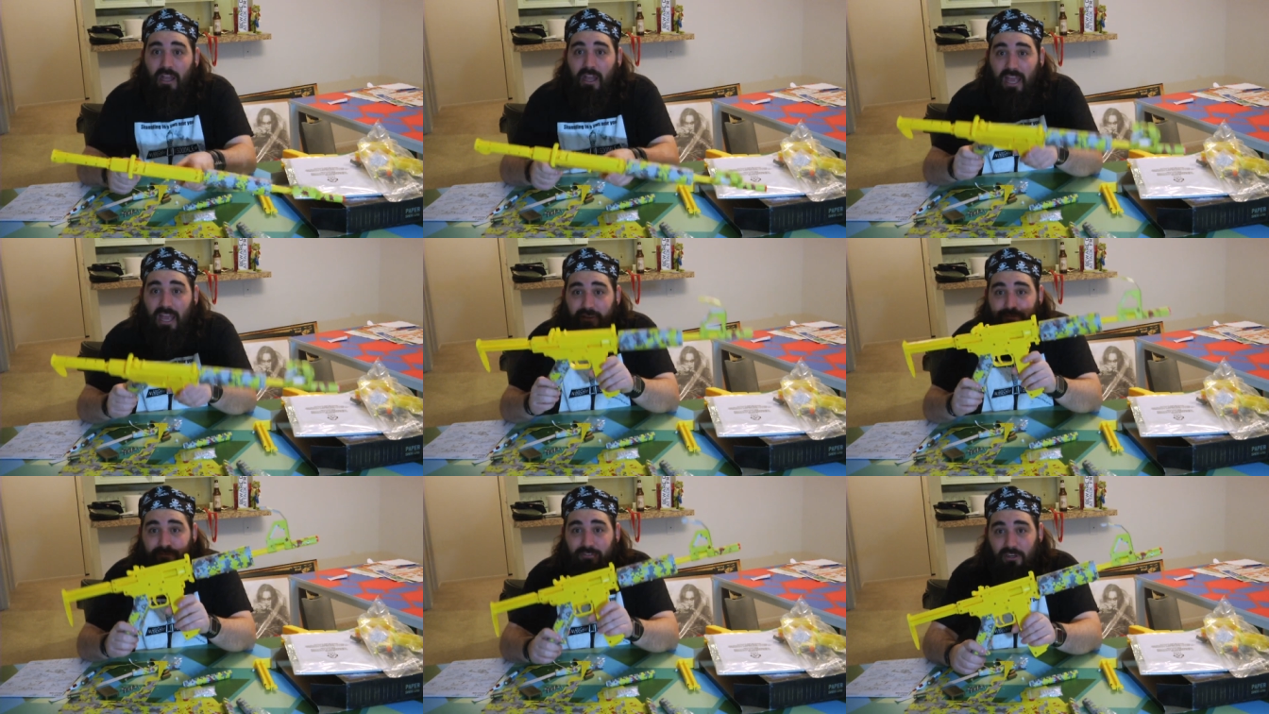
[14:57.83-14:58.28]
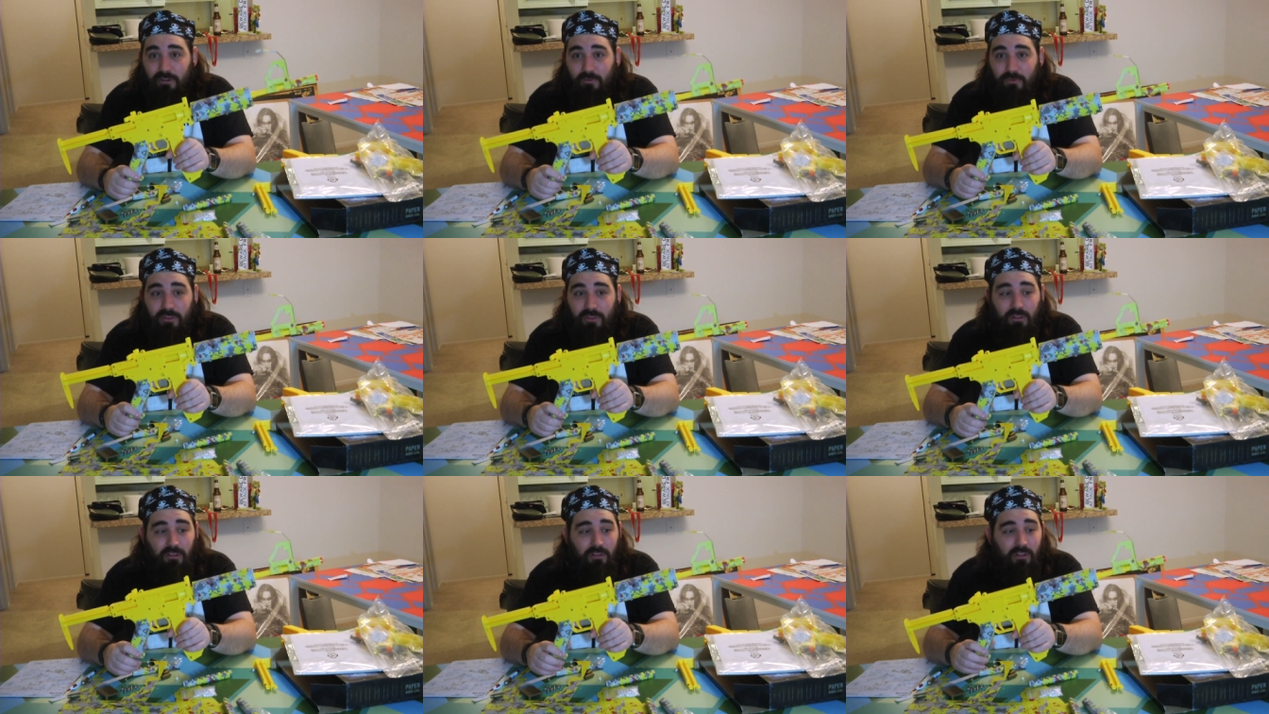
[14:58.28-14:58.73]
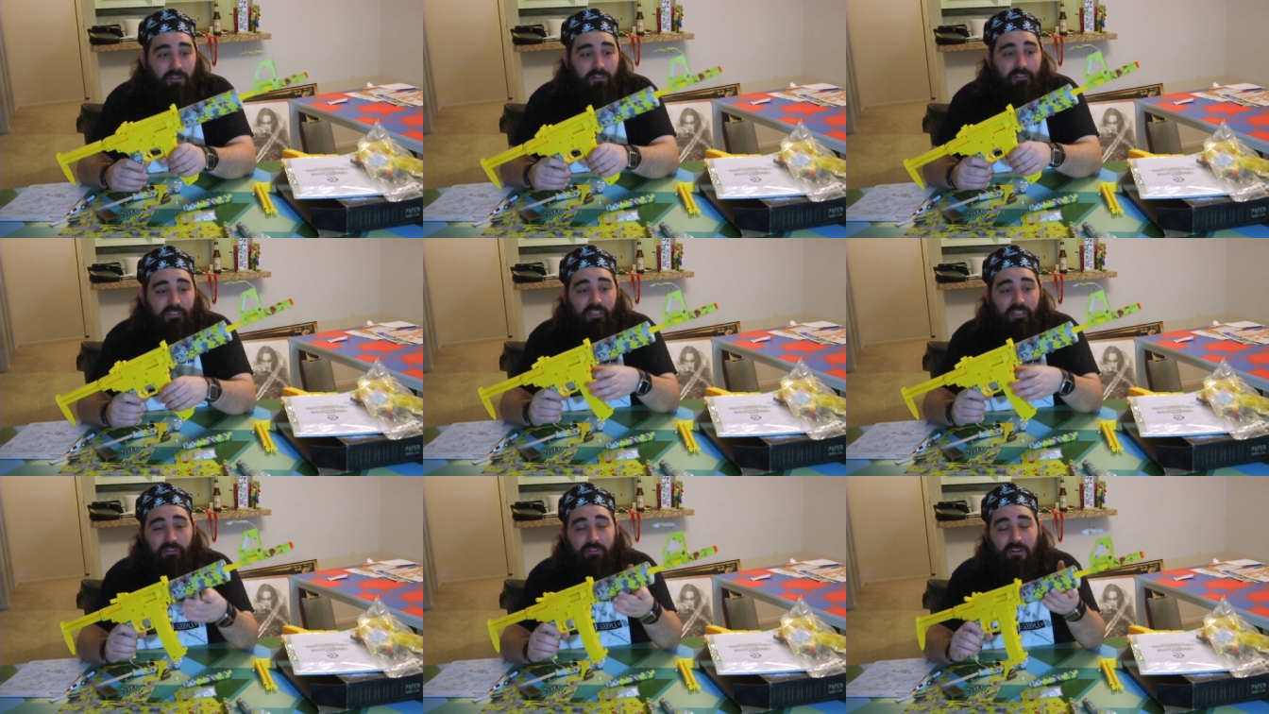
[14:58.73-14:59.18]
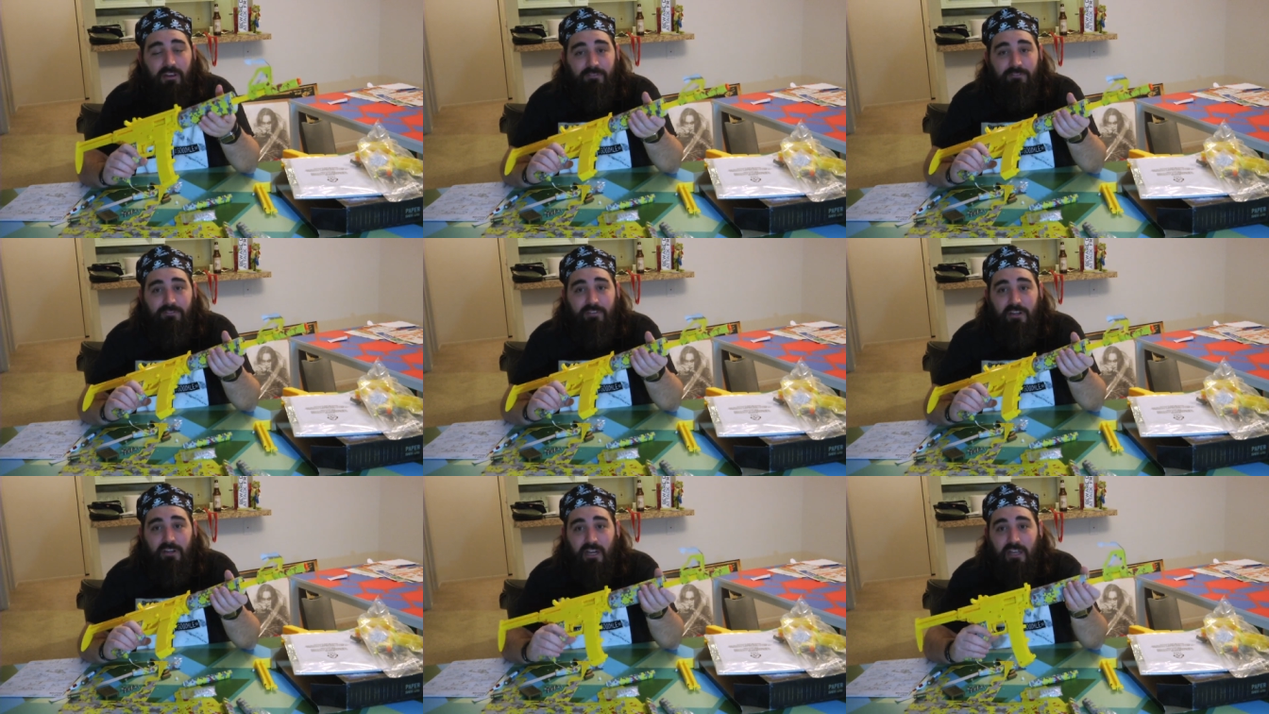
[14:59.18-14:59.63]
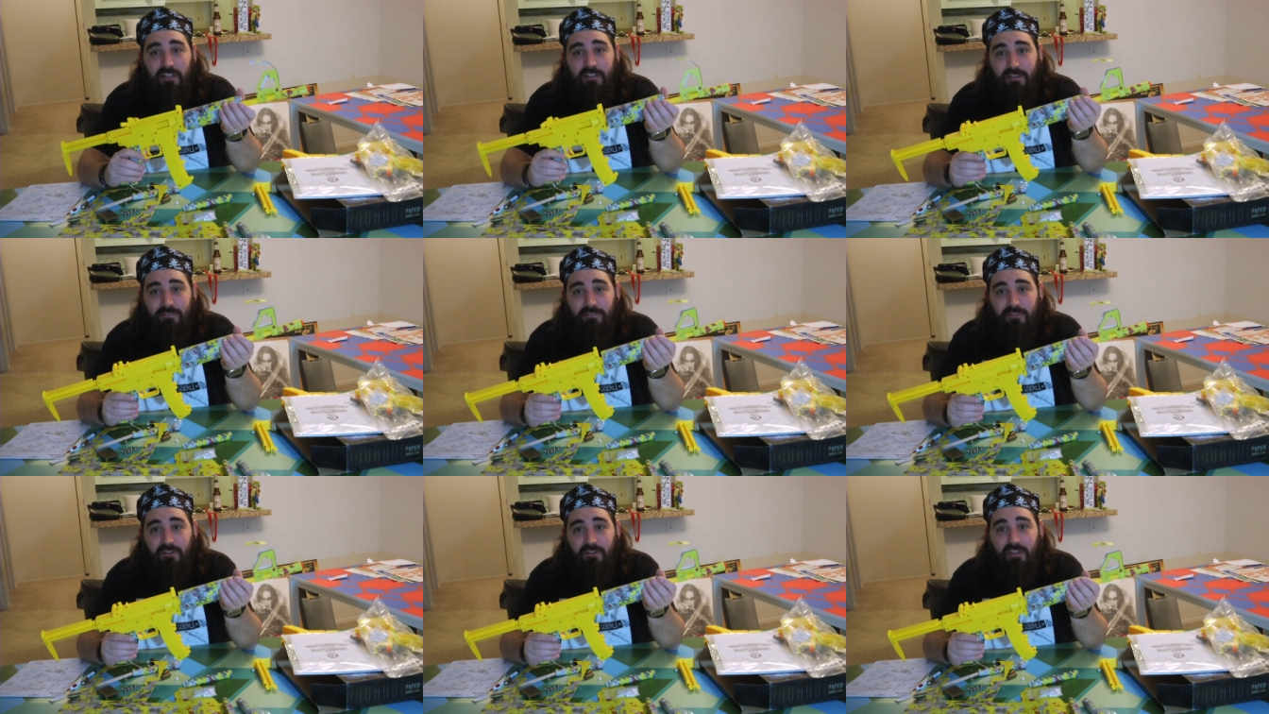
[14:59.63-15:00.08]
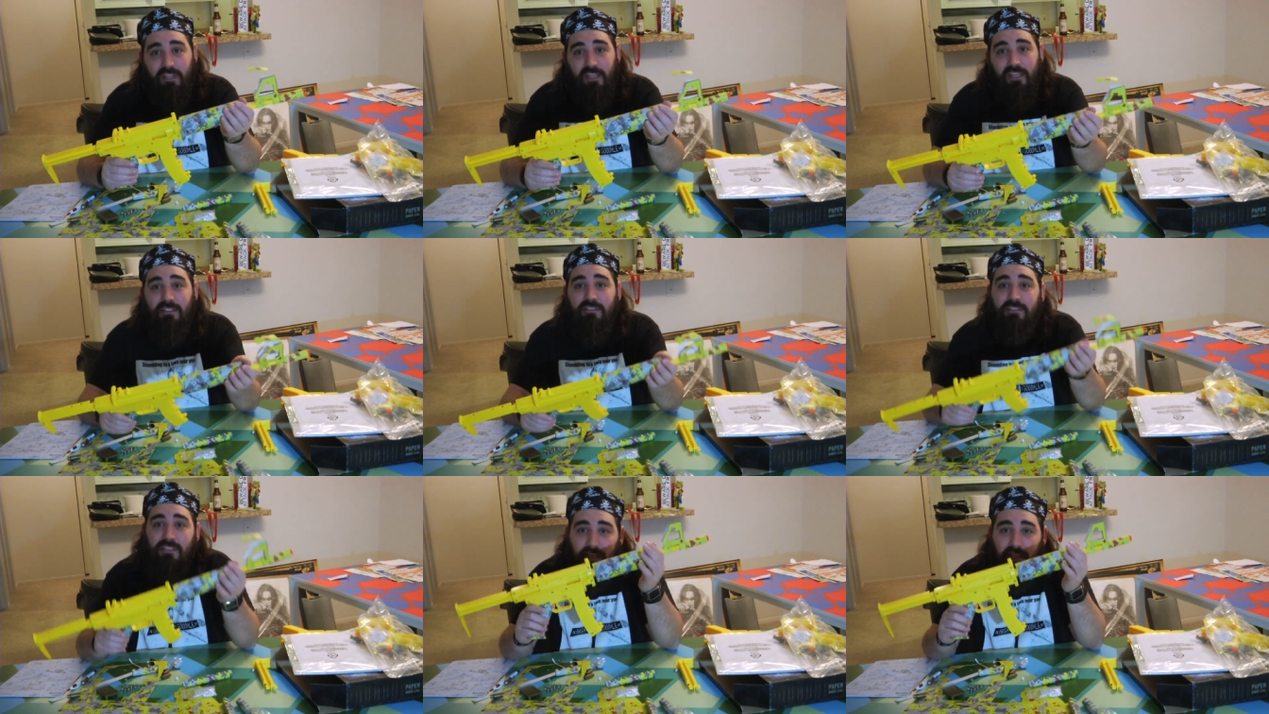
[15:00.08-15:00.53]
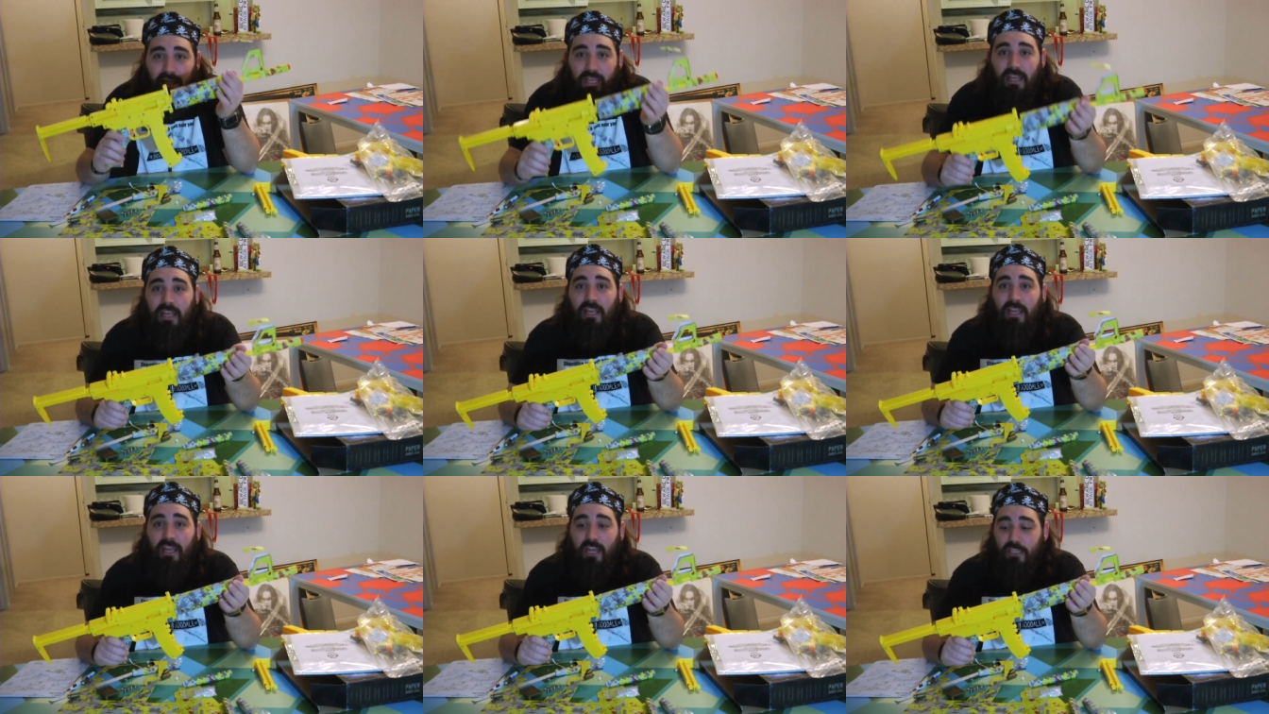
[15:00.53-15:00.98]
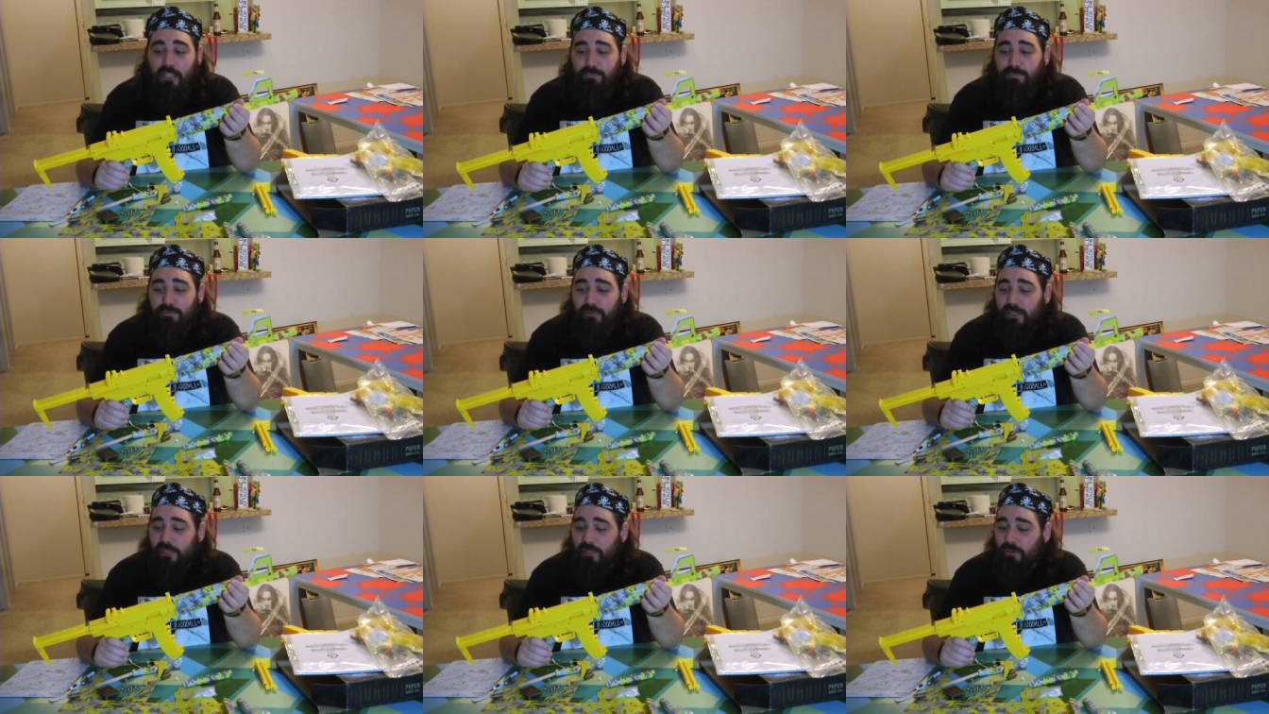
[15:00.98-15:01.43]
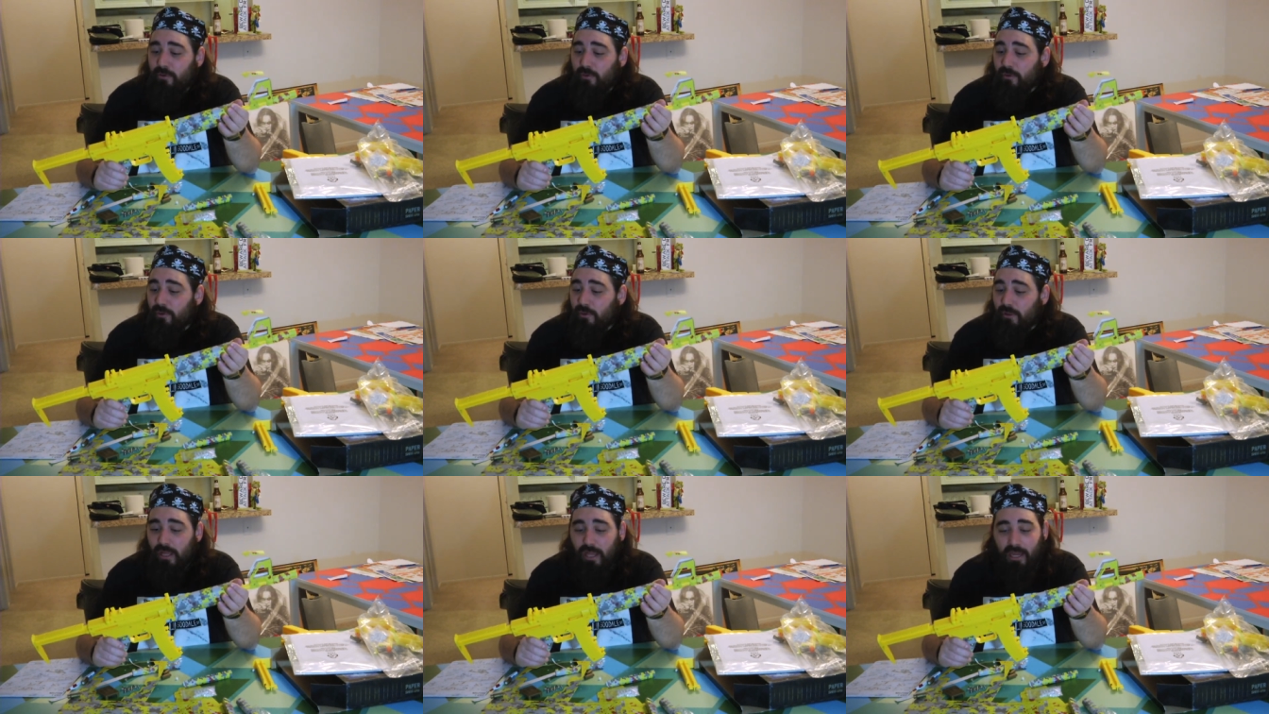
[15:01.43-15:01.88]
have fun with the looks and, and figure out different things, it's pretty cool.